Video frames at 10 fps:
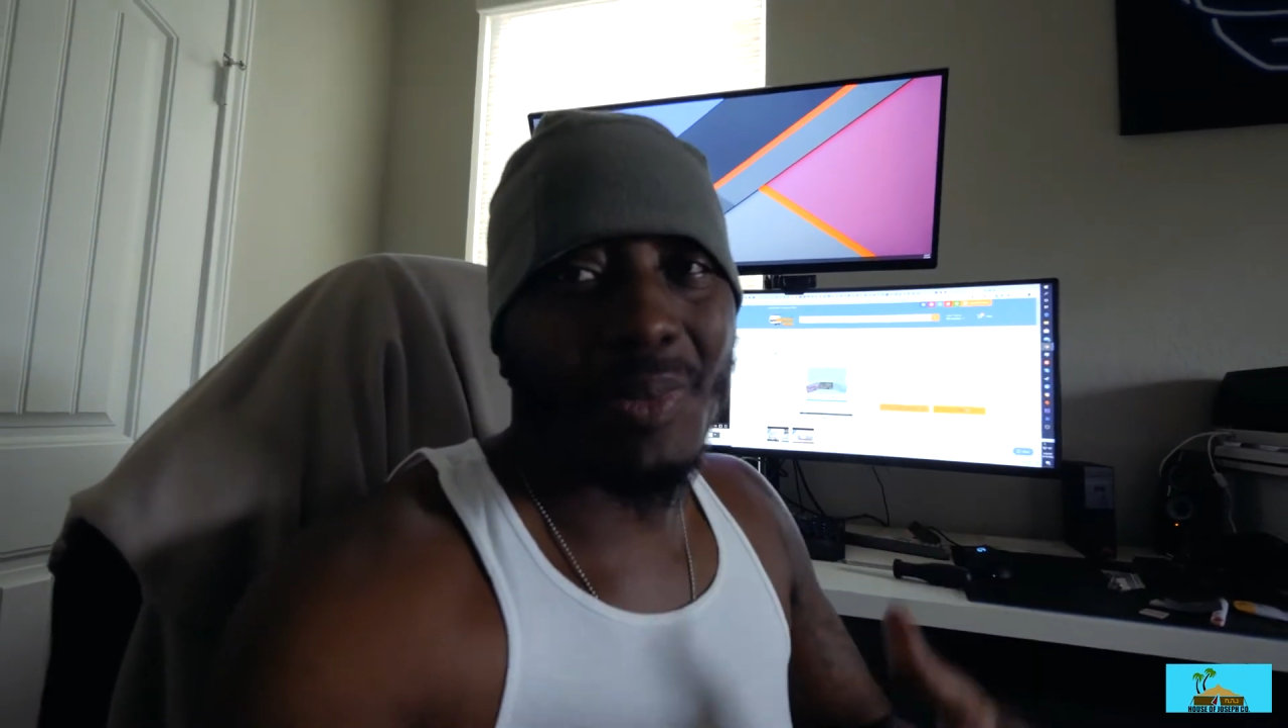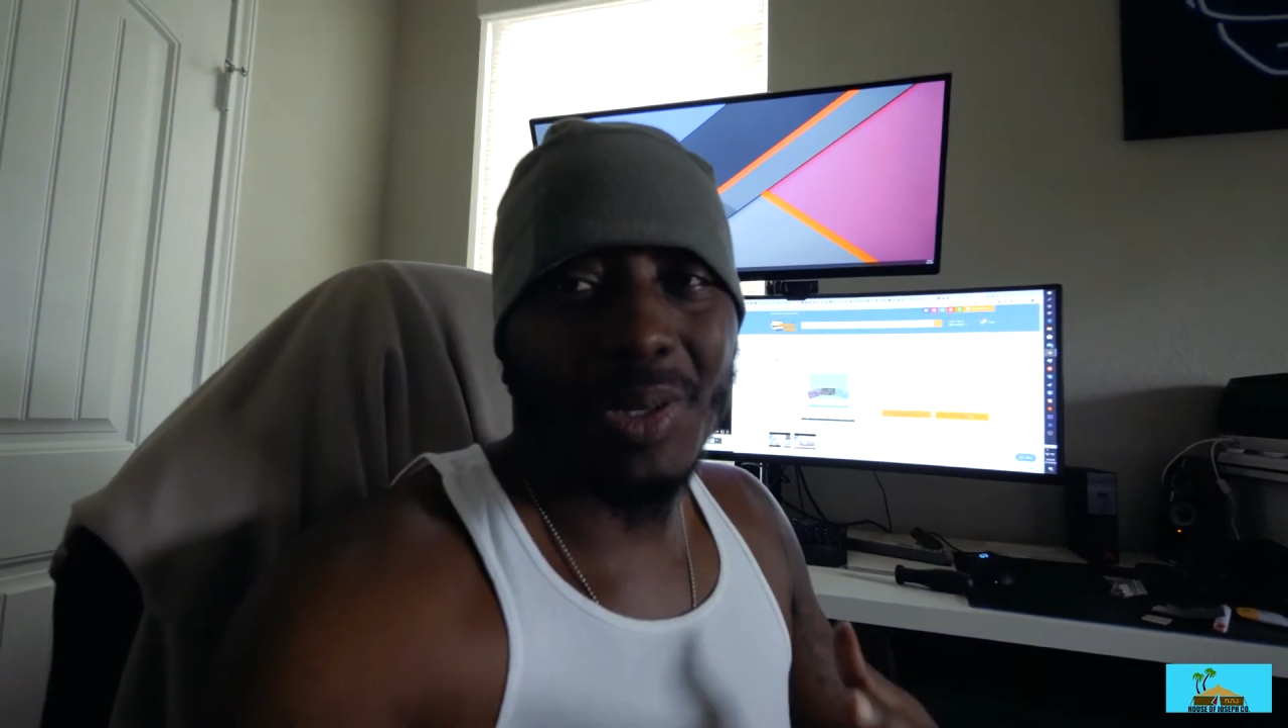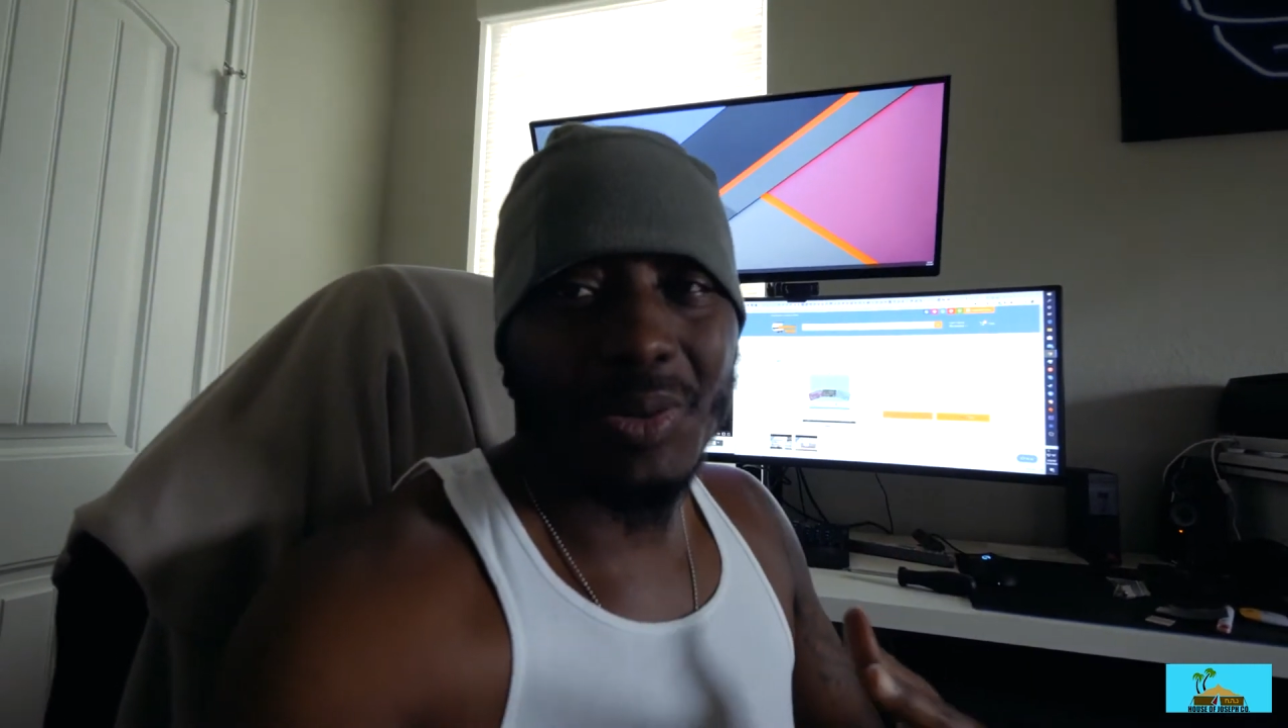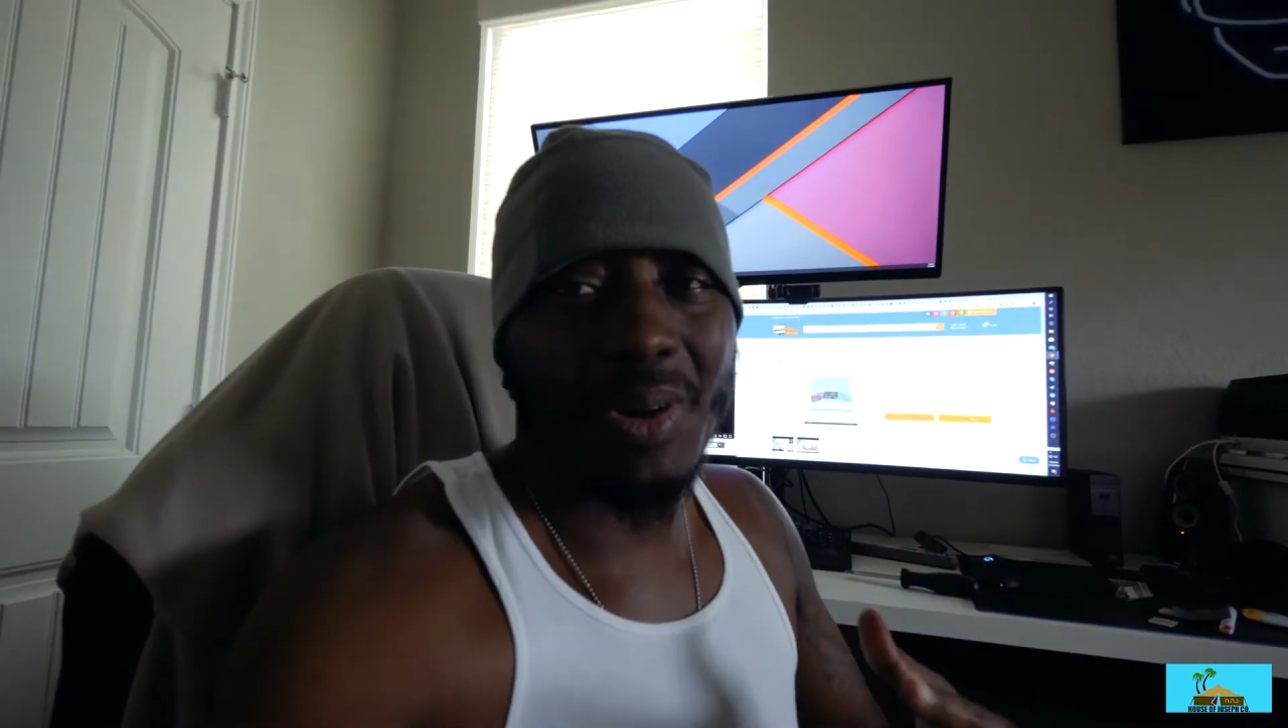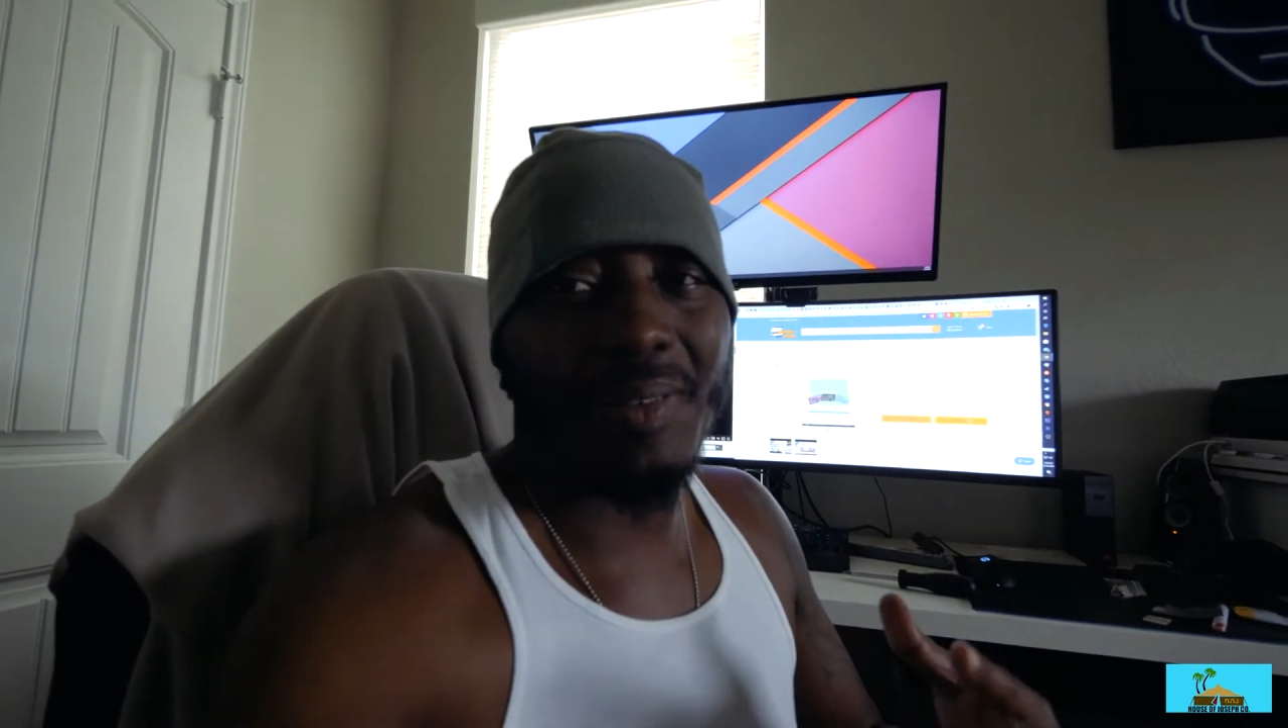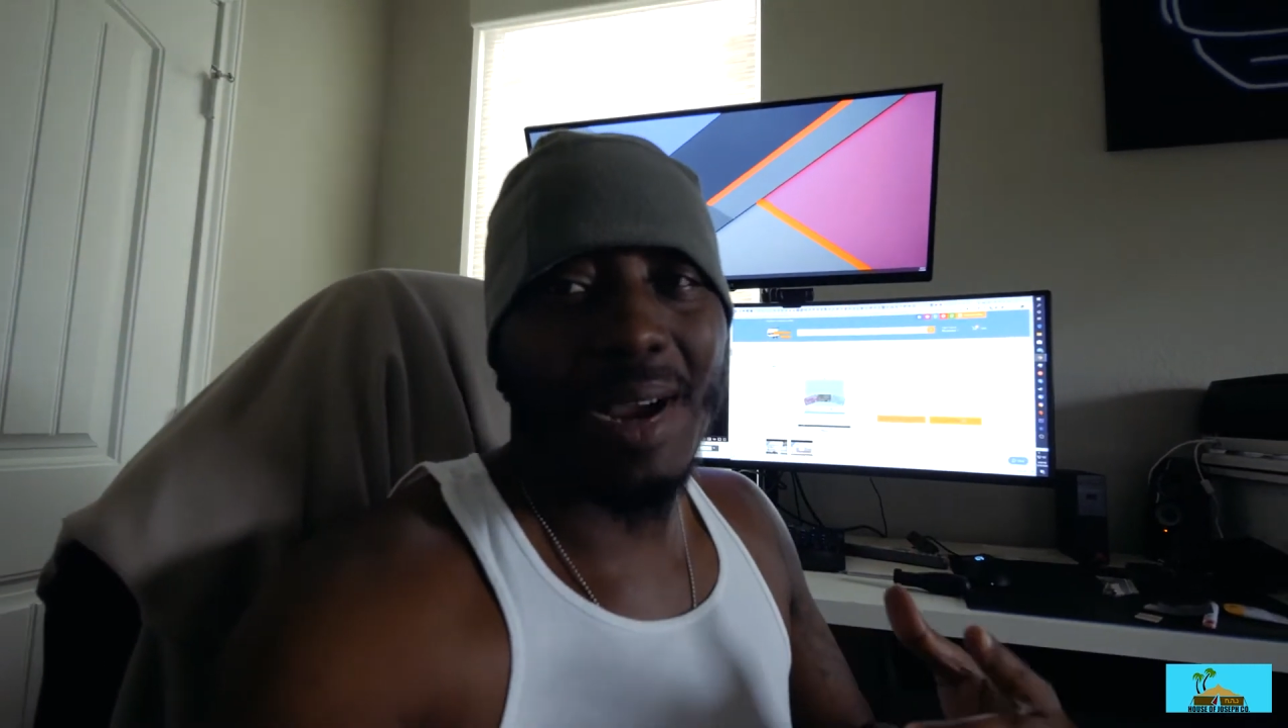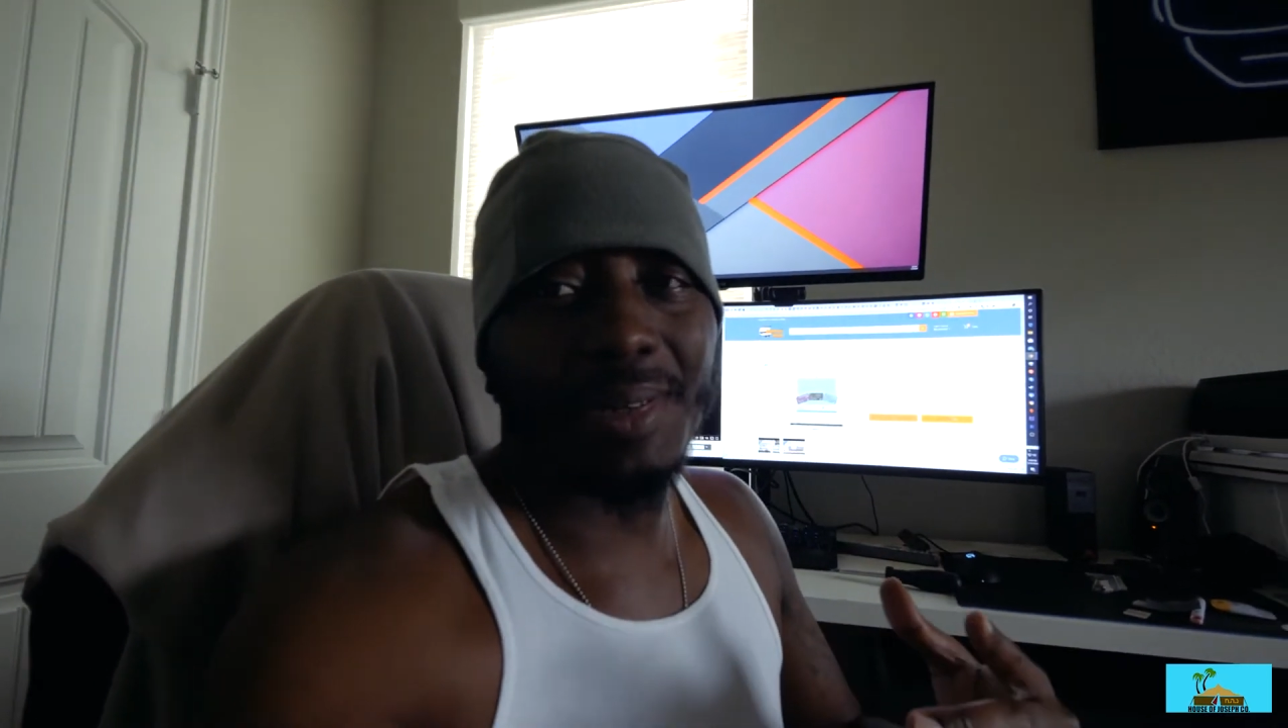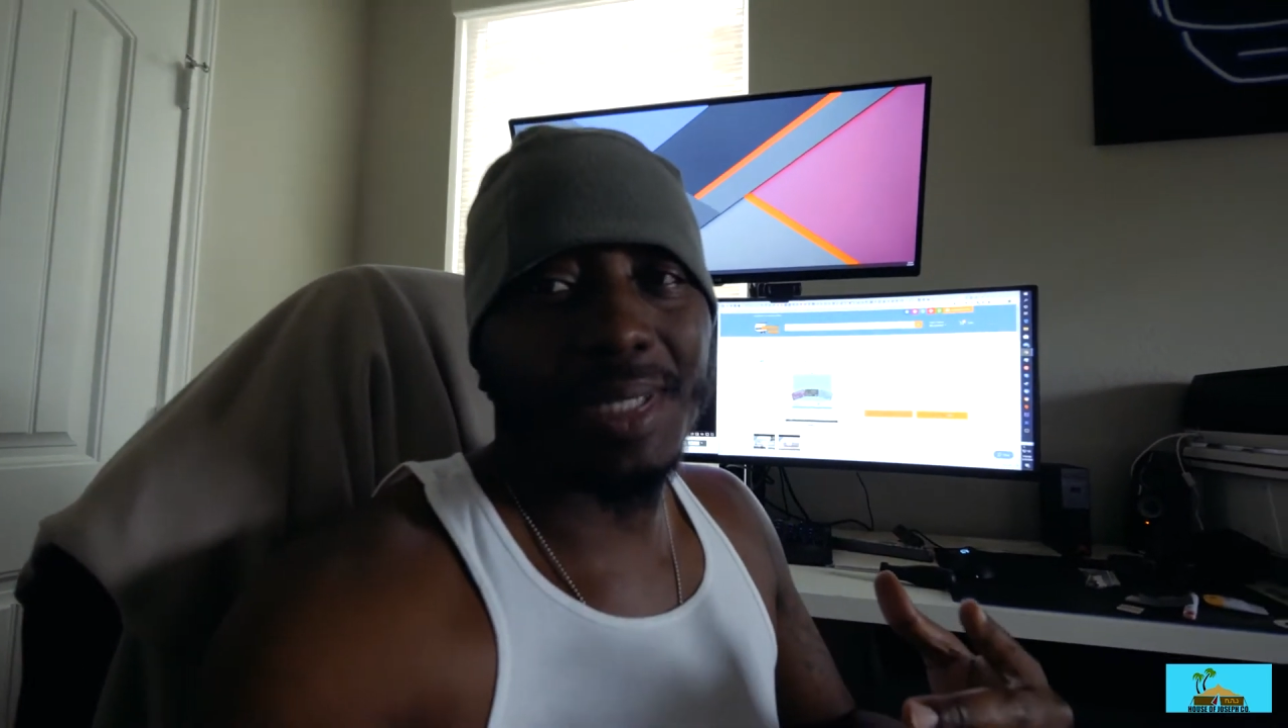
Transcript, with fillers: more 12 hour